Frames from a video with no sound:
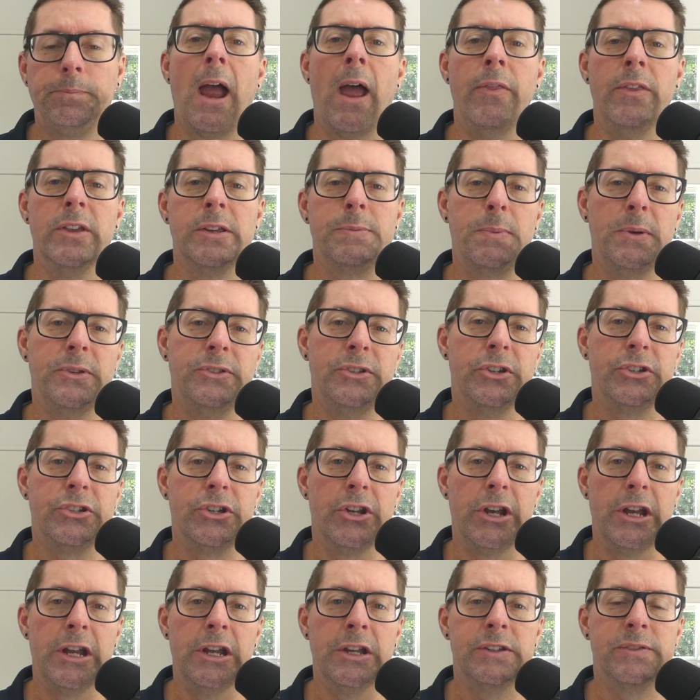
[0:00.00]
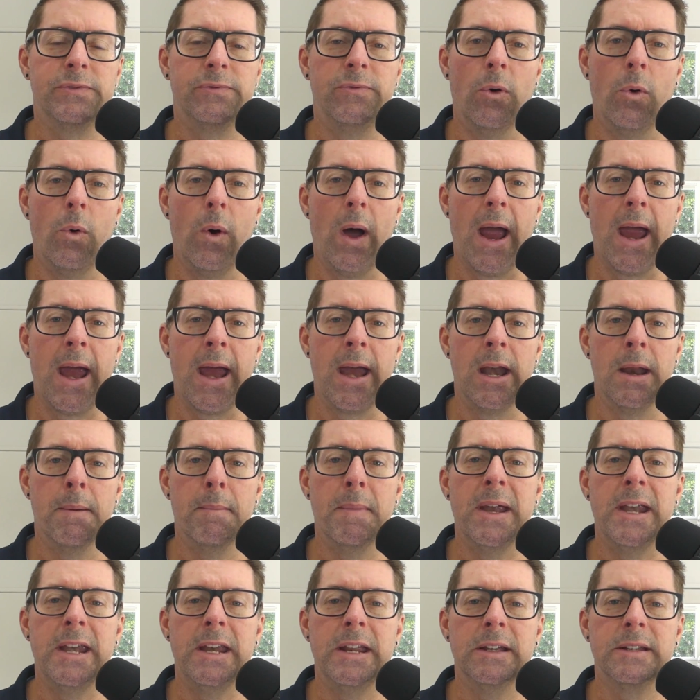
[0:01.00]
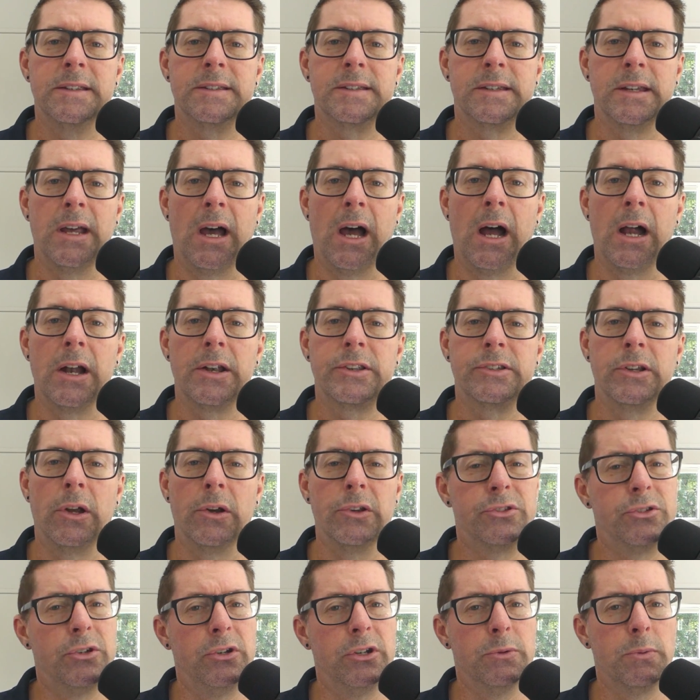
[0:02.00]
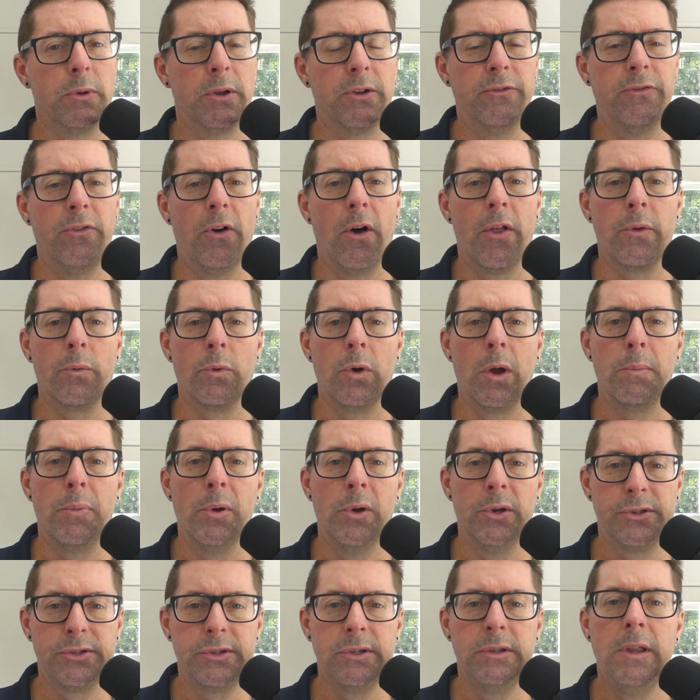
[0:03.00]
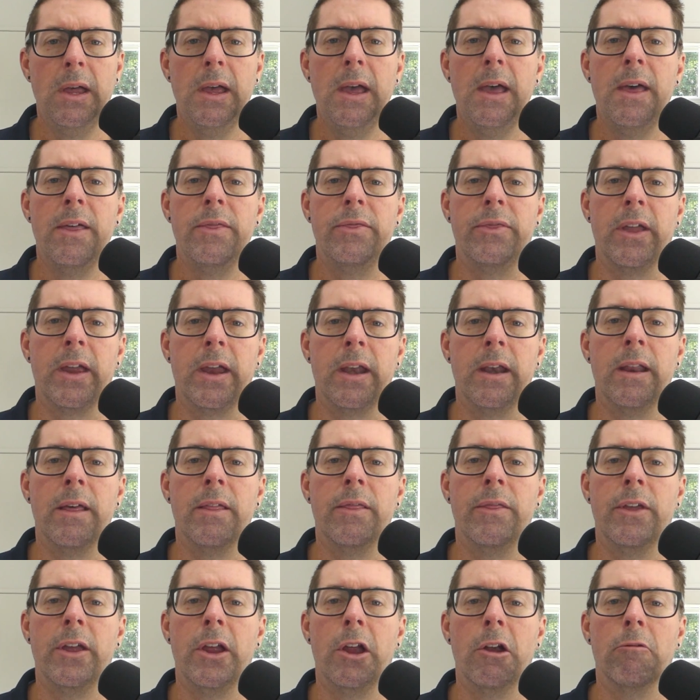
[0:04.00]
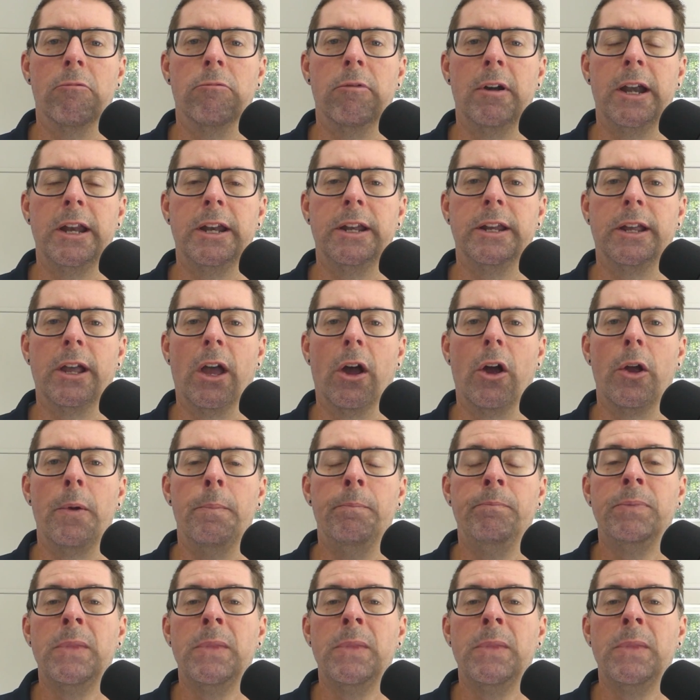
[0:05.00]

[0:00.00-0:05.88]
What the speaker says: And this position is for an immediate start. So as soon as we can find the right person, then they're ready to go.